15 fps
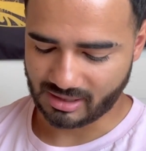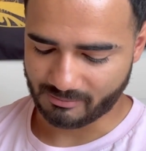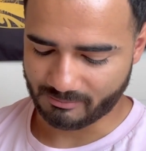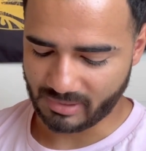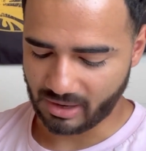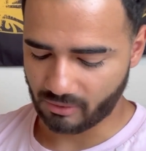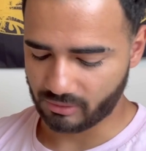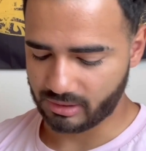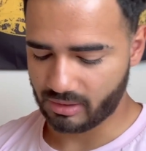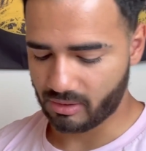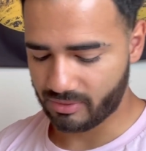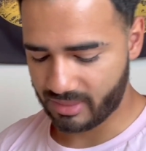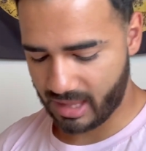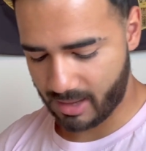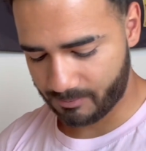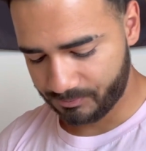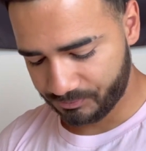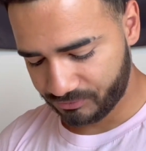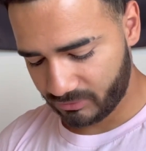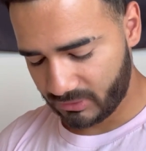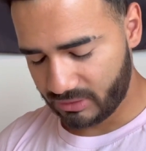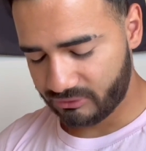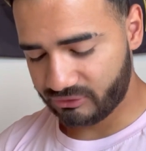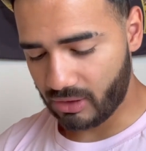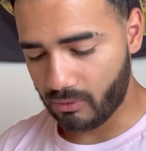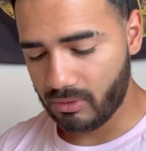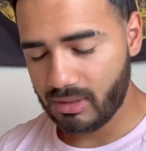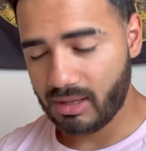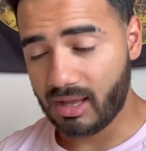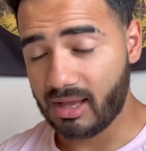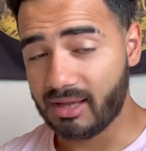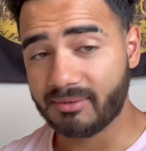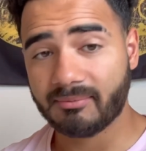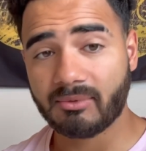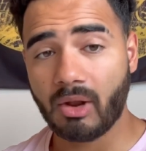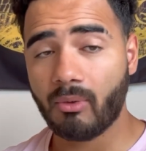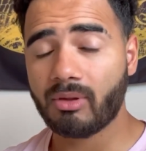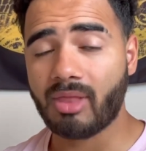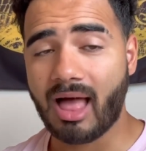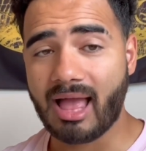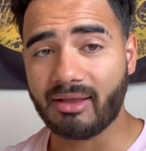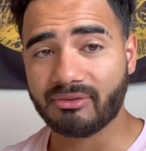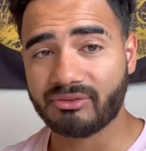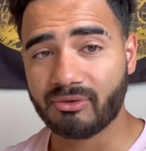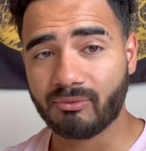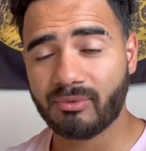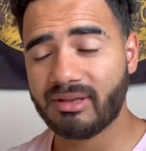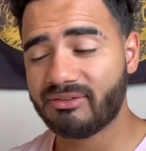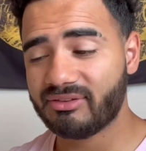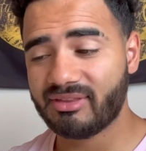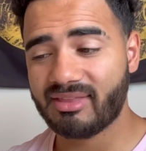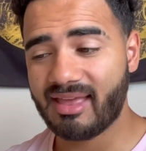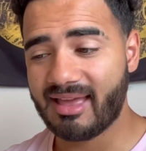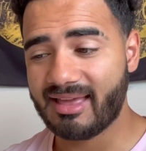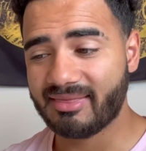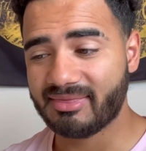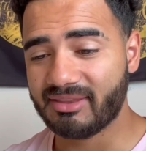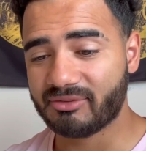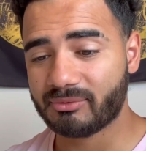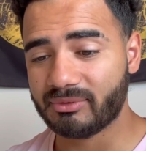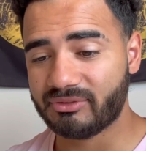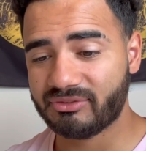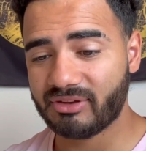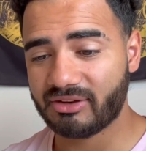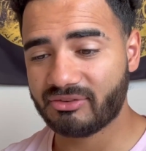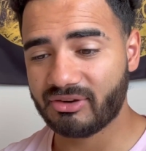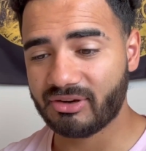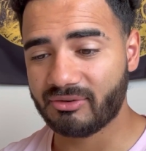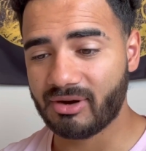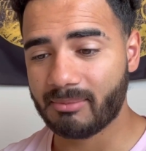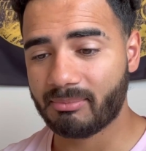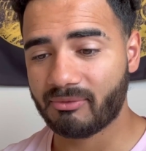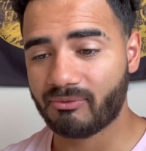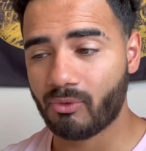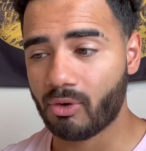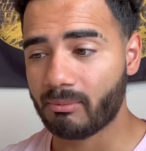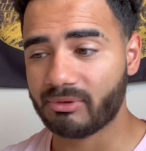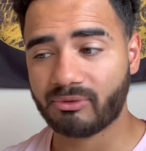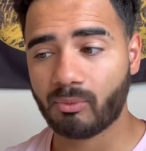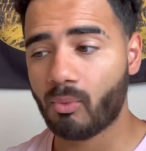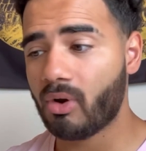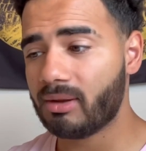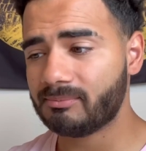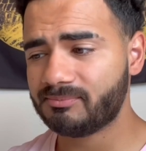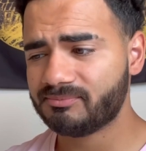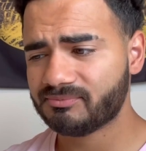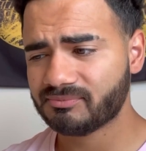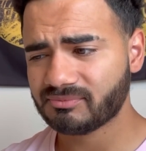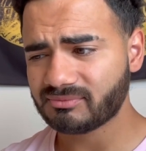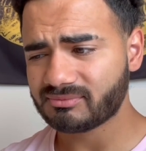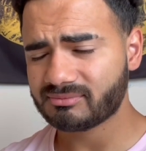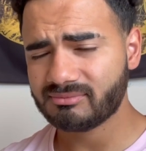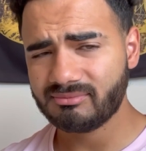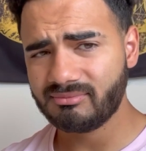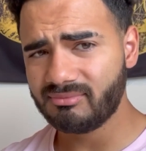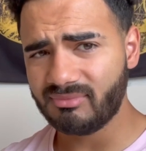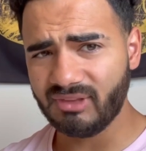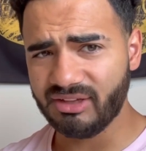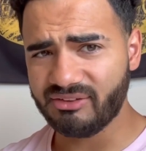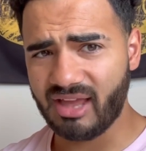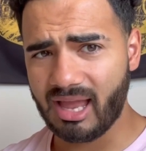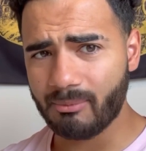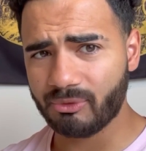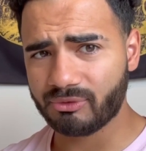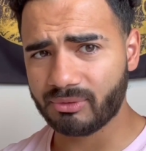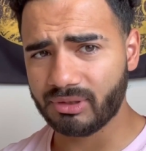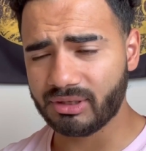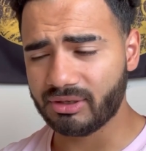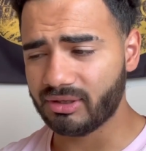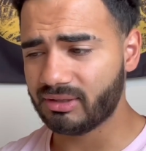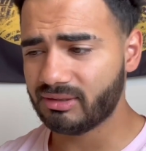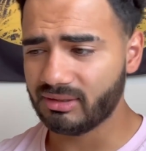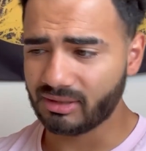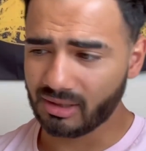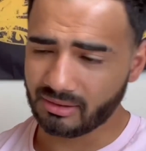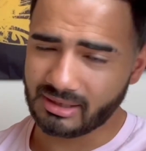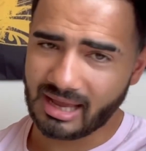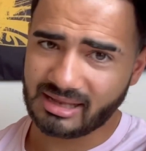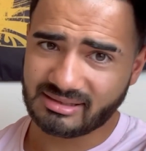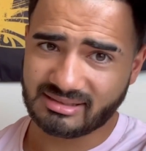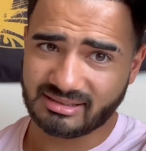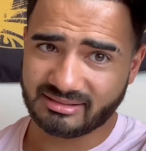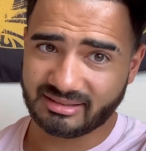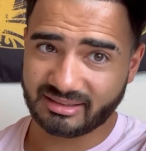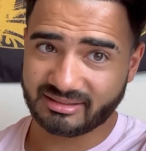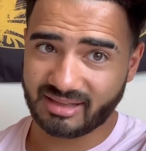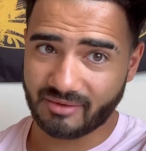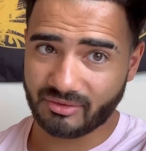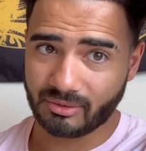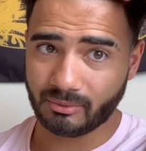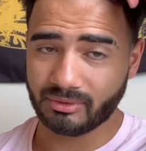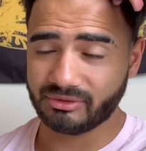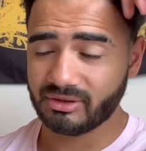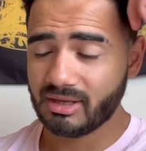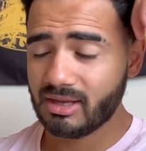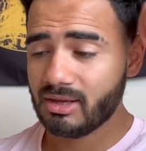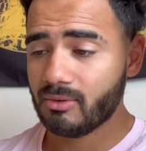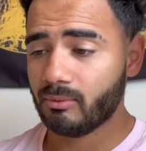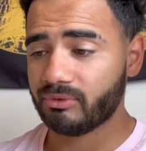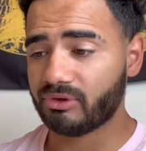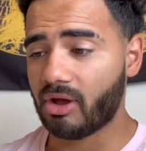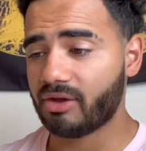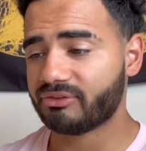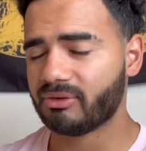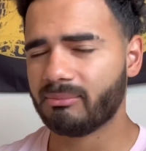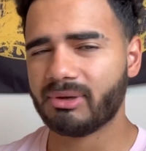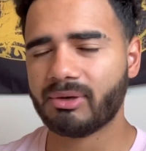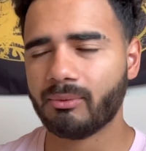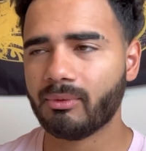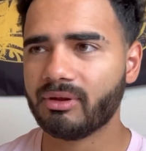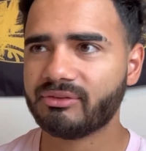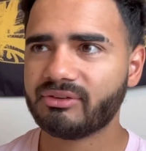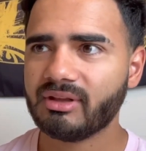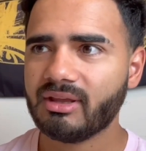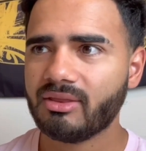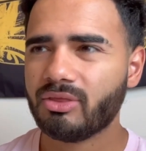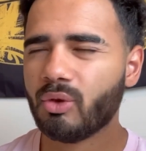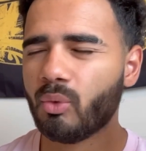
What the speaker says: barely on that. So Noah Lyles, the reason that this was such a great performance, one, the time was really good. 19.67 was awesome, but it was the